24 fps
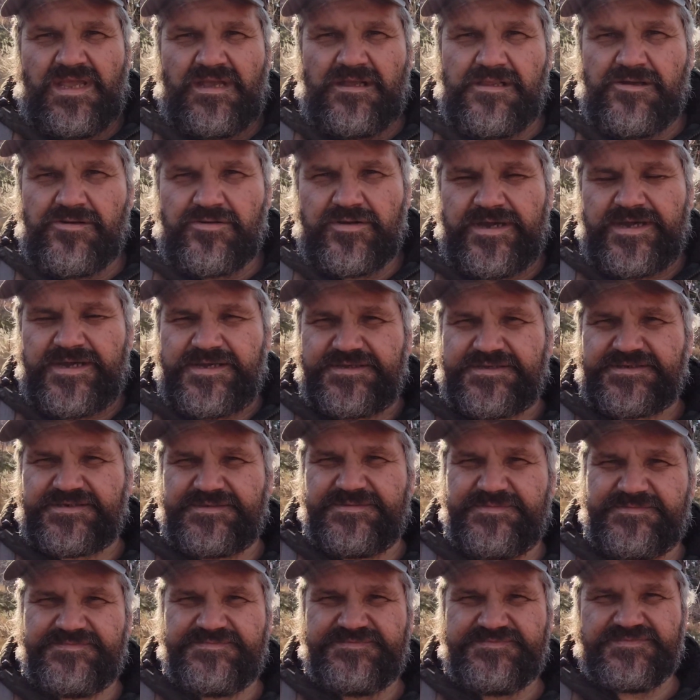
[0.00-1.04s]
Hello guys,
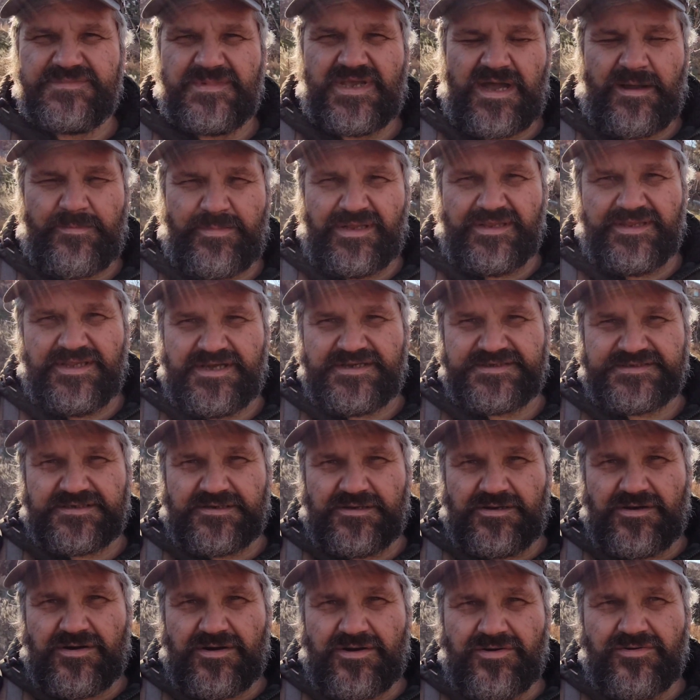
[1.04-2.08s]
a couple days
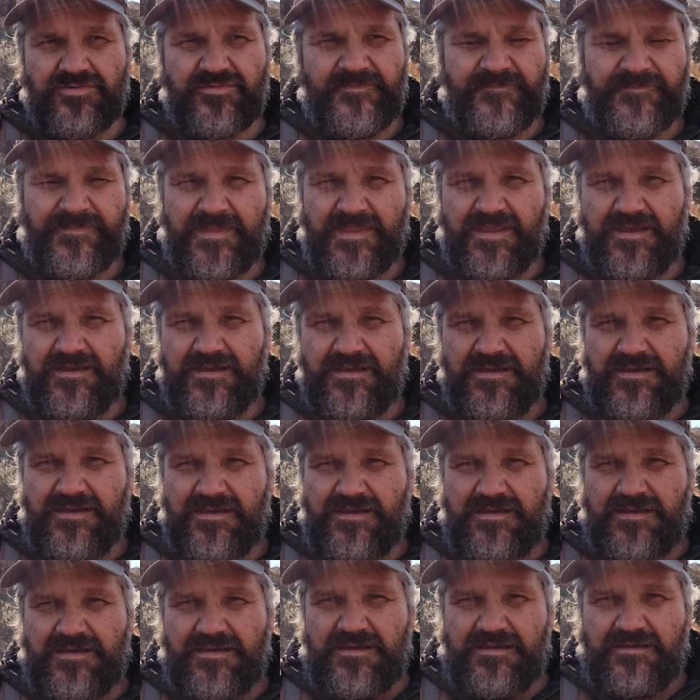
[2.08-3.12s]
ago
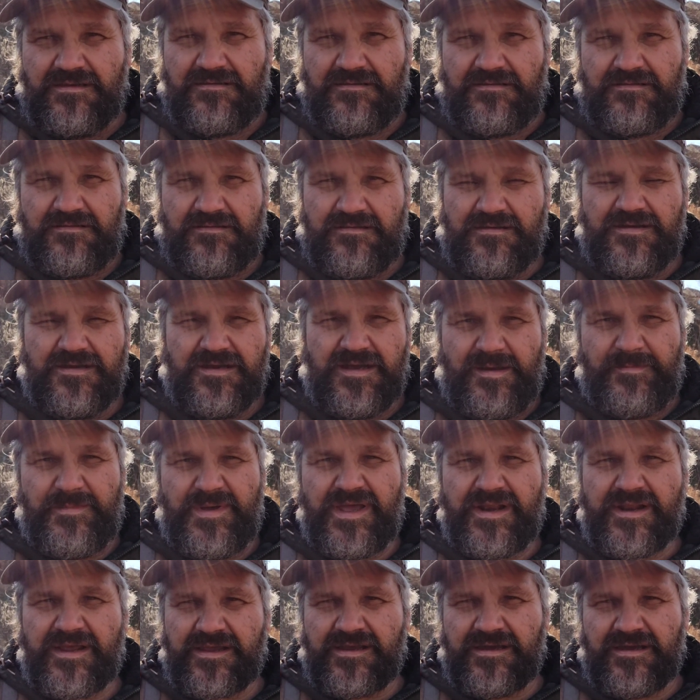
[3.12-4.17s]
uh,
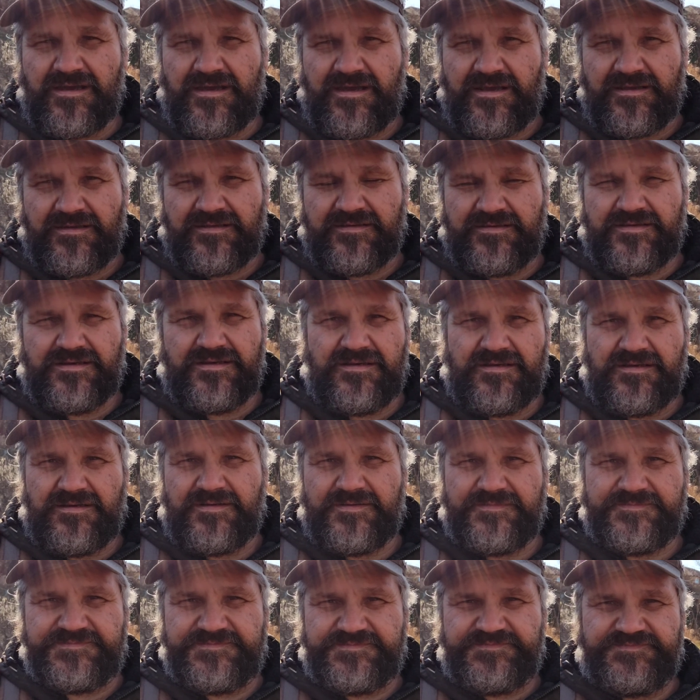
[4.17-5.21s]
America and
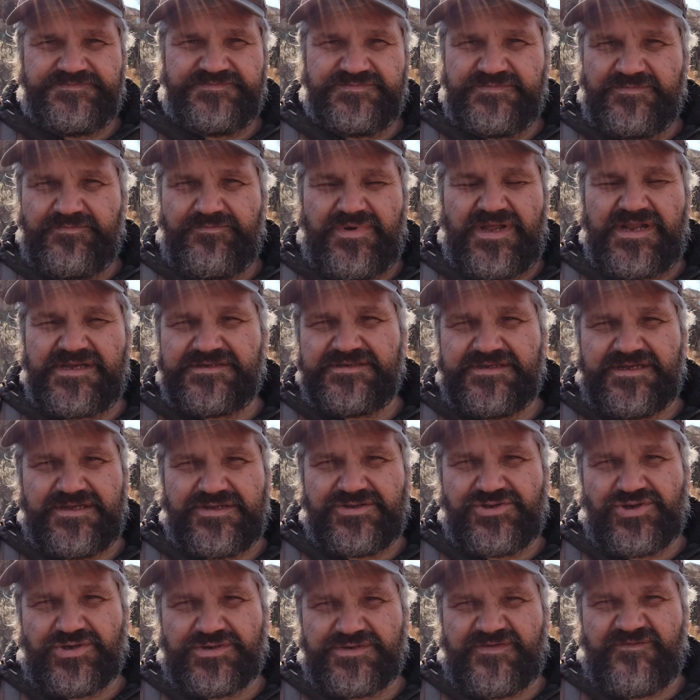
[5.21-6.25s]
uh,
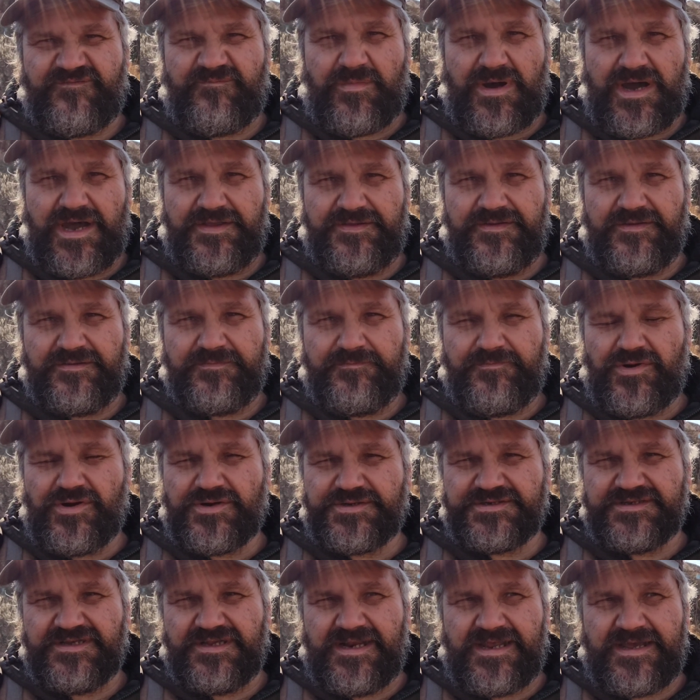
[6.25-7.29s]
President Joseph Biden
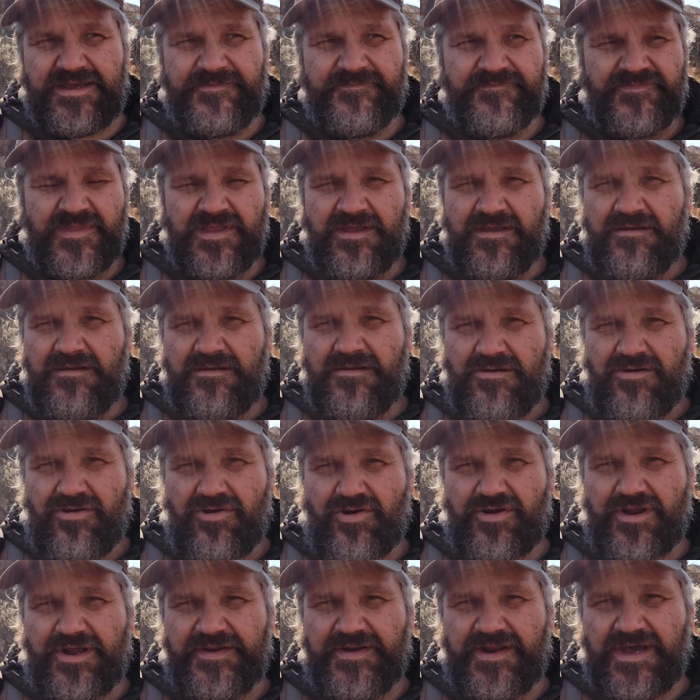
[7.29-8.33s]
personally
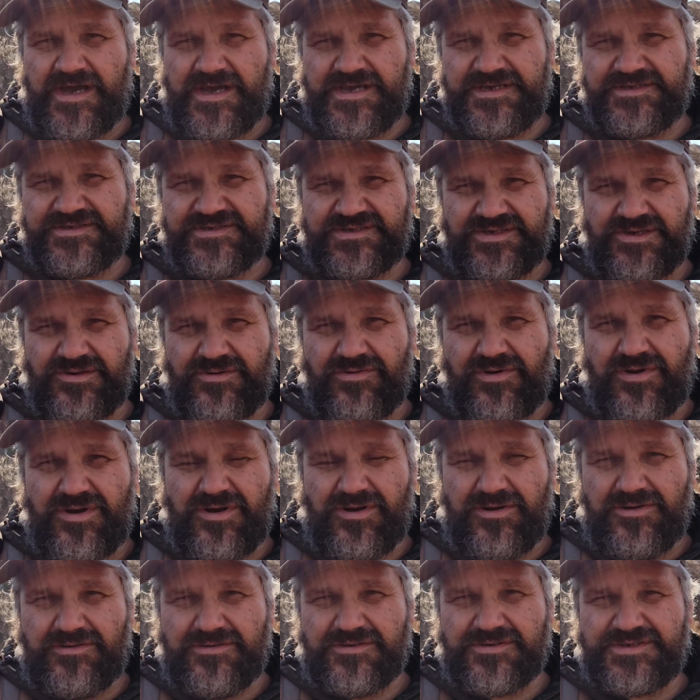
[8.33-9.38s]
organized
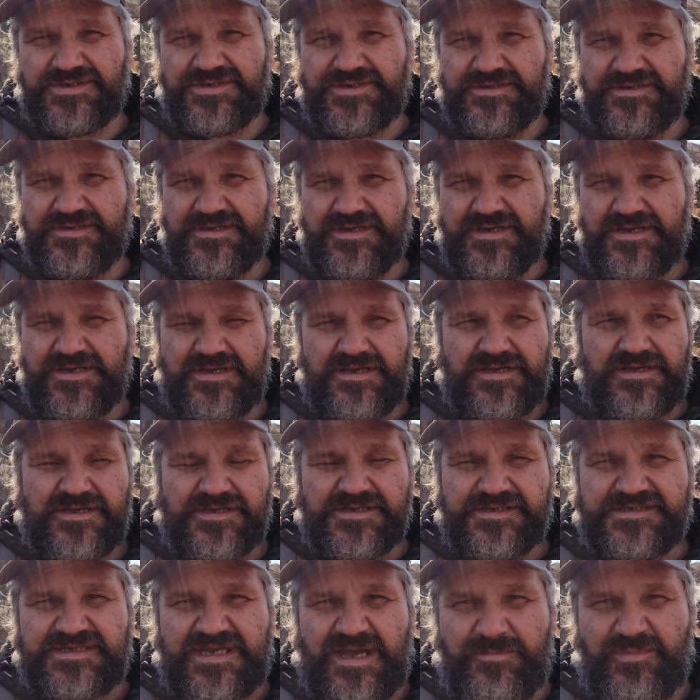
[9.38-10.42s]
so-called
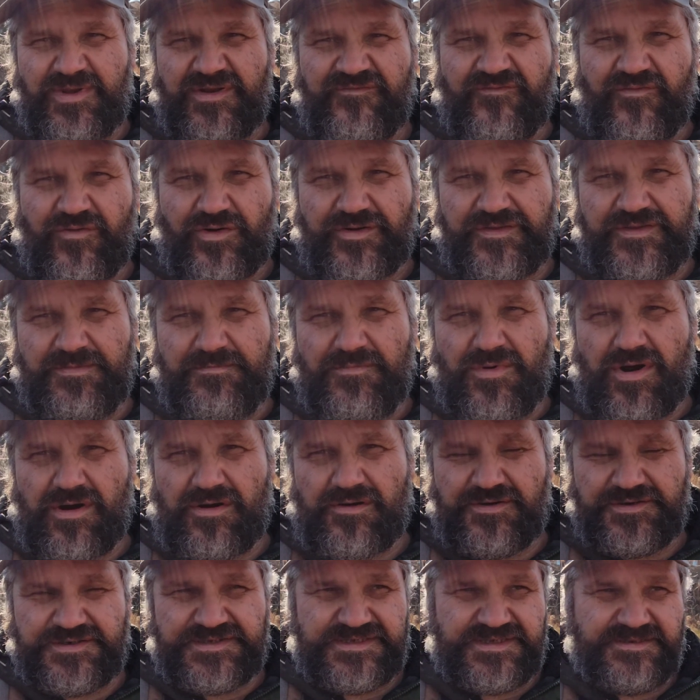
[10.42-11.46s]
Summit for
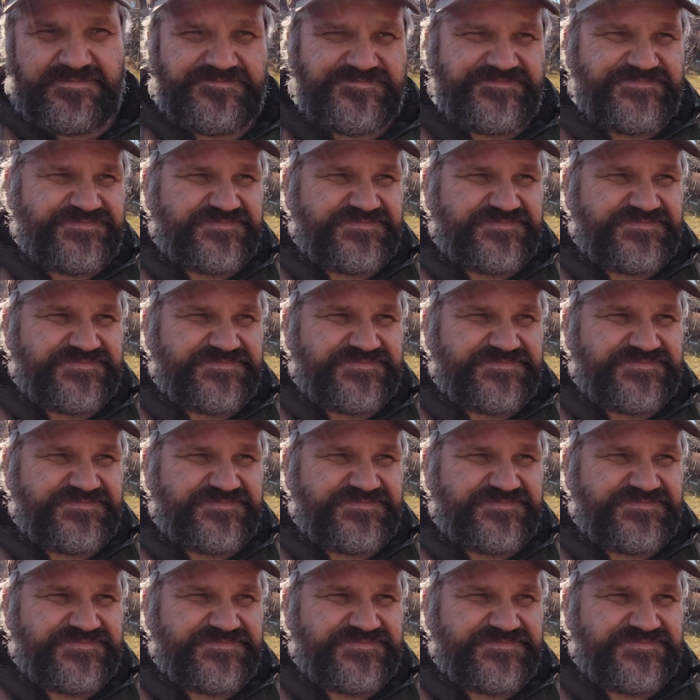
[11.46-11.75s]
Democracy.